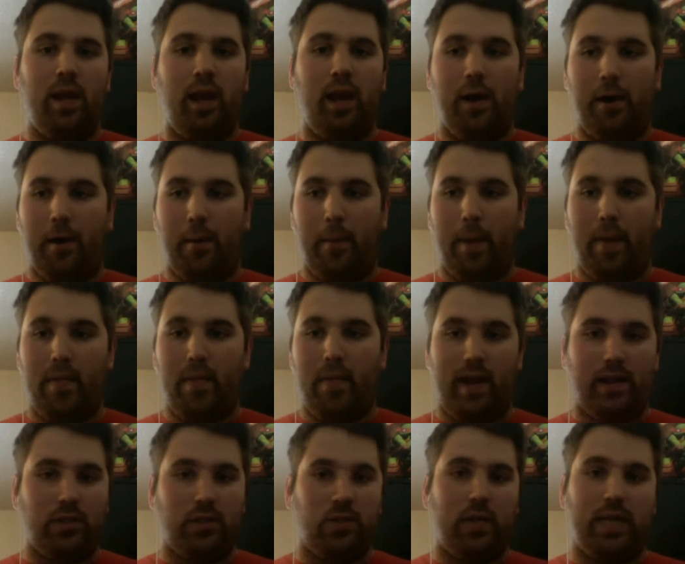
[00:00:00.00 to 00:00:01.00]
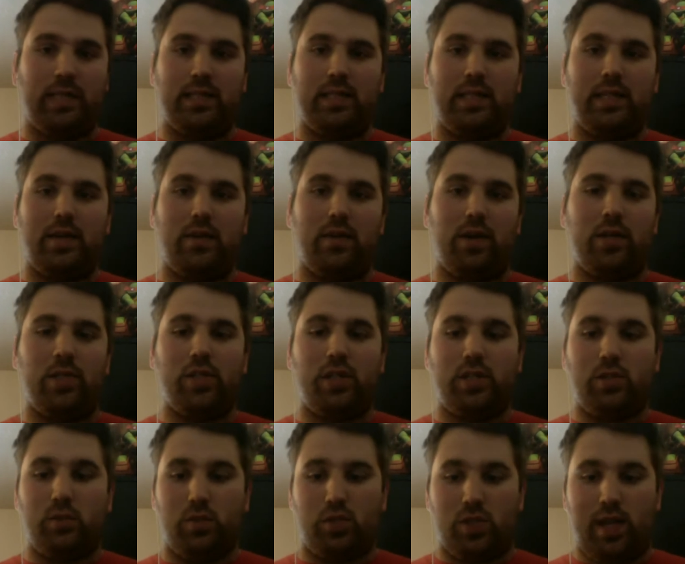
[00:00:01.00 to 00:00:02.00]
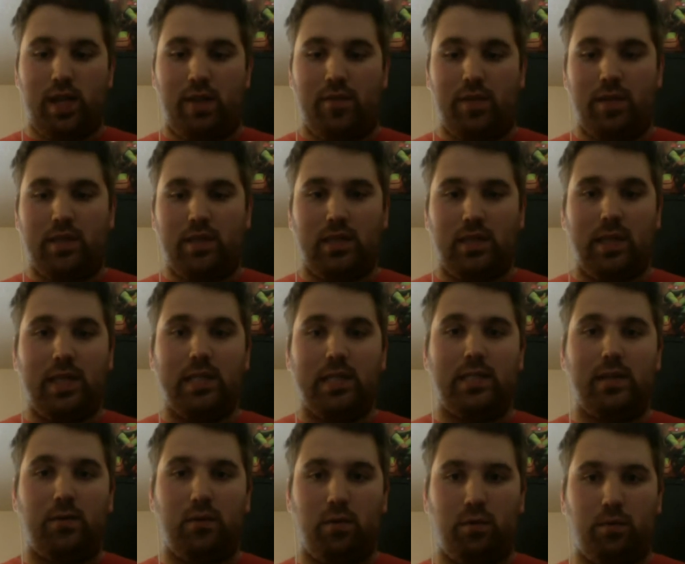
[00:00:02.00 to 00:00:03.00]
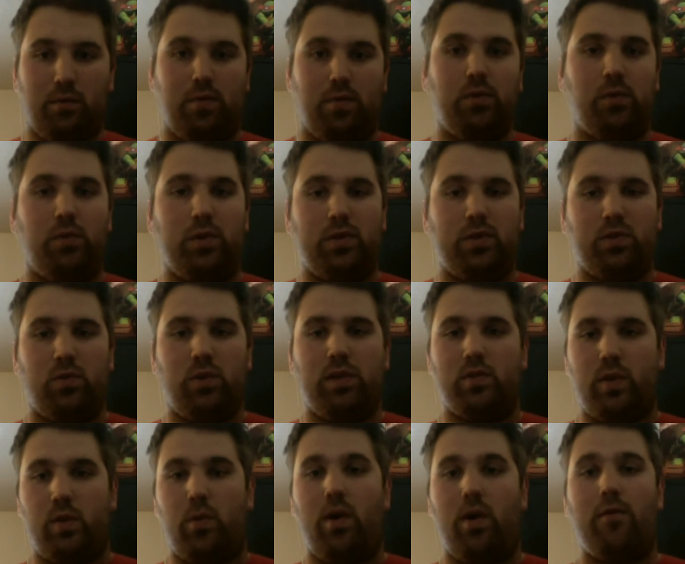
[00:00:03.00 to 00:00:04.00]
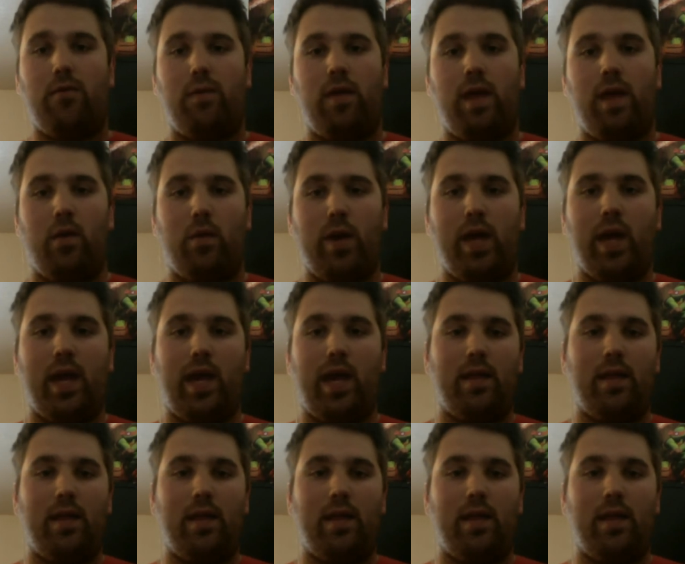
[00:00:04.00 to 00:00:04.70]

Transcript: And then as you guys send in questions, we'll just have this list and we'll pull which ones we want for that week.